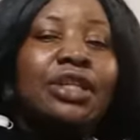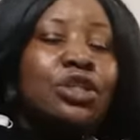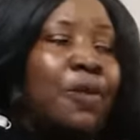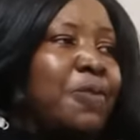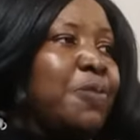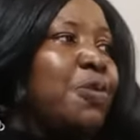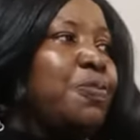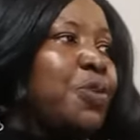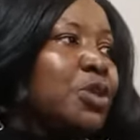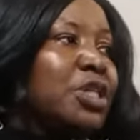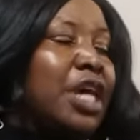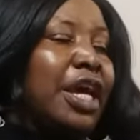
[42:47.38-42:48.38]
some people
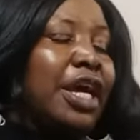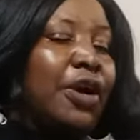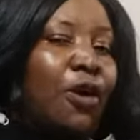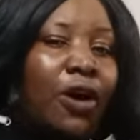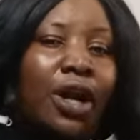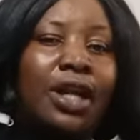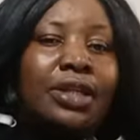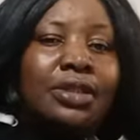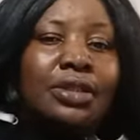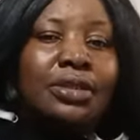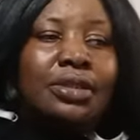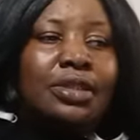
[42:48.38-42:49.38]
put the oil
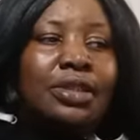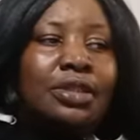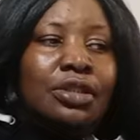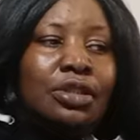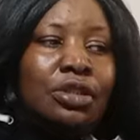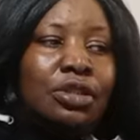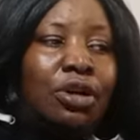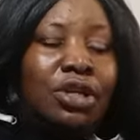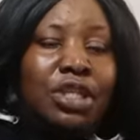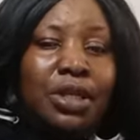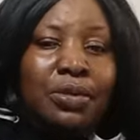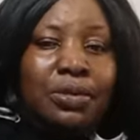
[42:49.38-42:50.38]

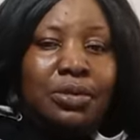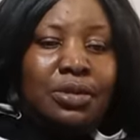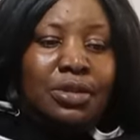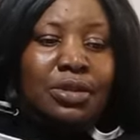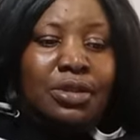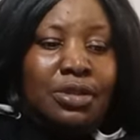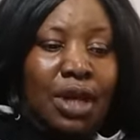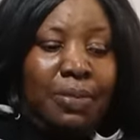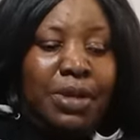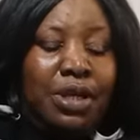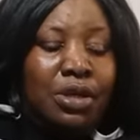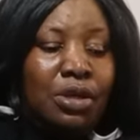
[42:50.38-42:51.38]
during the, I
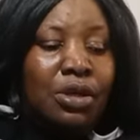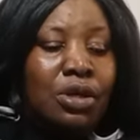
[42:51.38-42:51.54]
mean,